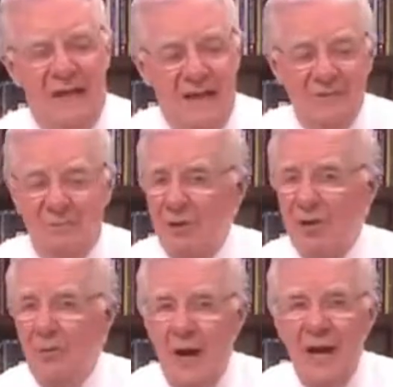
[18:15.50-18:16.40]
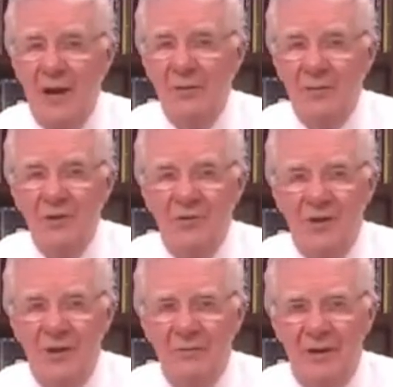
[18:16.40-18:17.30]
Now that's pretty wild when
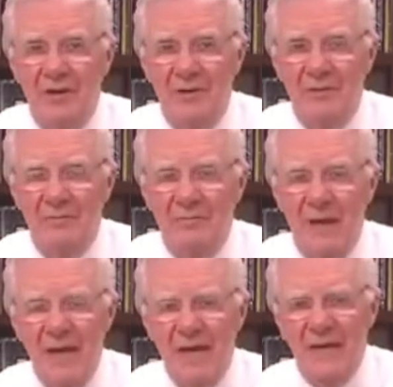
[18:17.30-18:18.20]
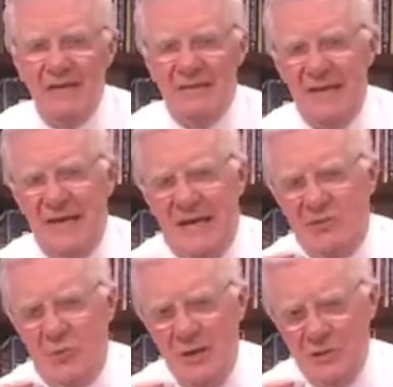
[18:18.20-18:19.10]
you think about it. You see,
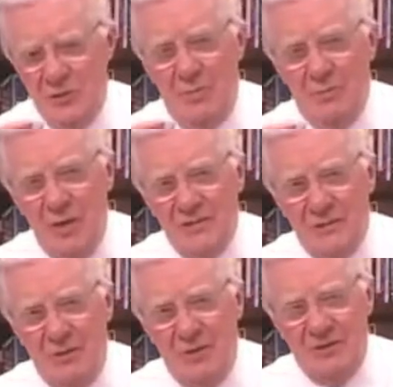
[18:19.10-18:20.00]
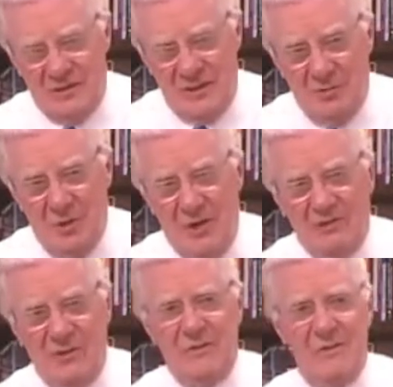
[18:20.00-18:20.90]
it's what you impress upon the
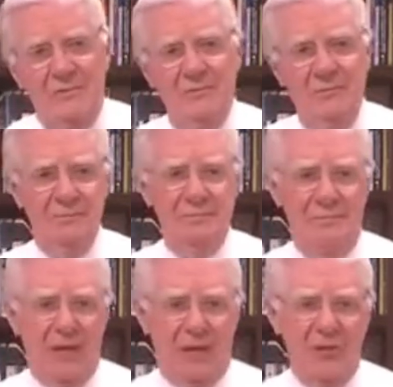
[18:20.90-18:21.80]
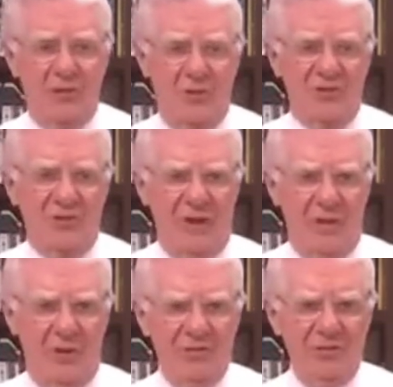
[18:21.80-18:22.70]
subconscious that controls the
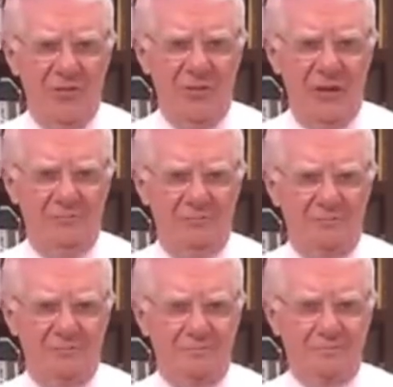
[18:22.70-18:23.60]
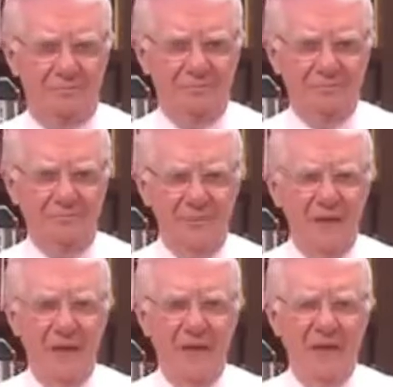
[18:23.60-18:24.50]
vibration you're in.
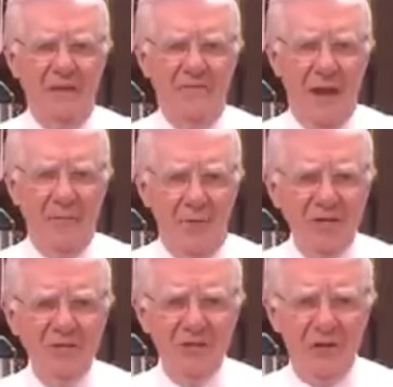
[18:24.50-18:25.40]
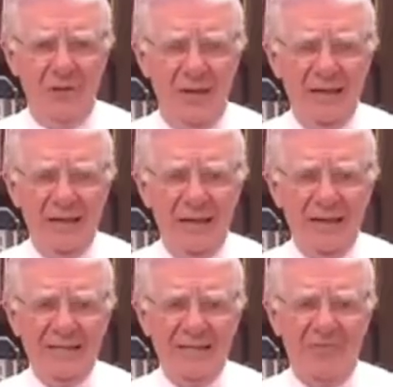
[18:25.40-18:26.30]
The vibration you're in
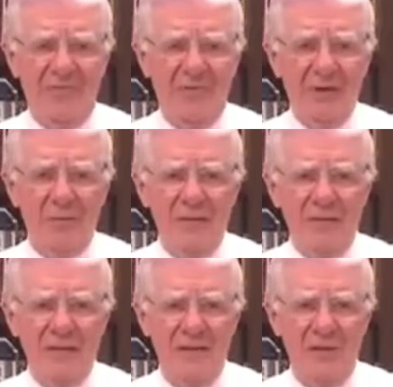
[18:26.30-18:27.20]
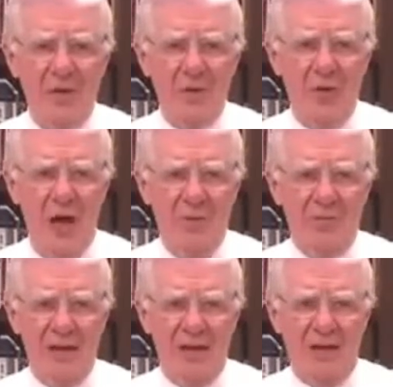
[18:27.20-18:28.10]
is the frequency that you're
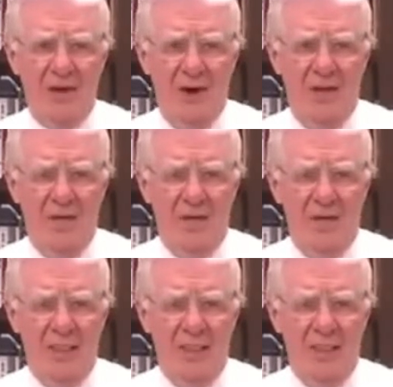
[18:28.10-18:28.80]
operating on.